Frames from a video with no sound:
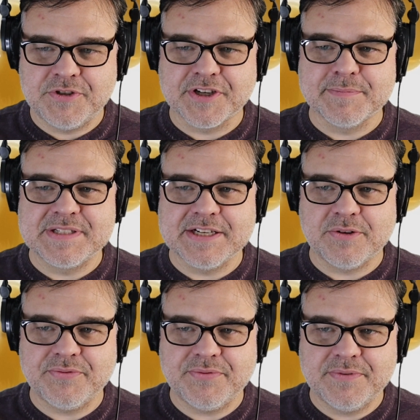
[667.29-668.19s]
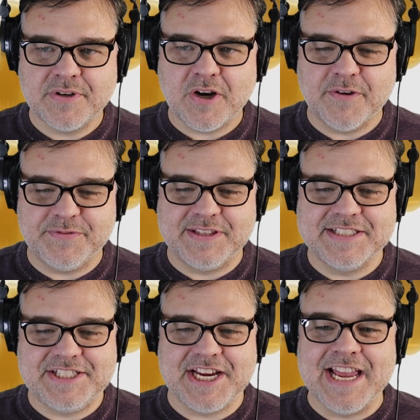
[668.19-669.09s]
took himself off
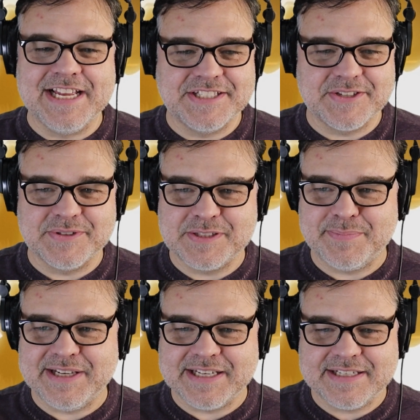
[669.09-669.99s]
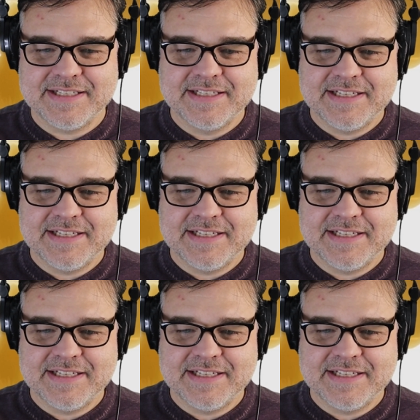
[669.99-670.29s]
the chain, so to speak,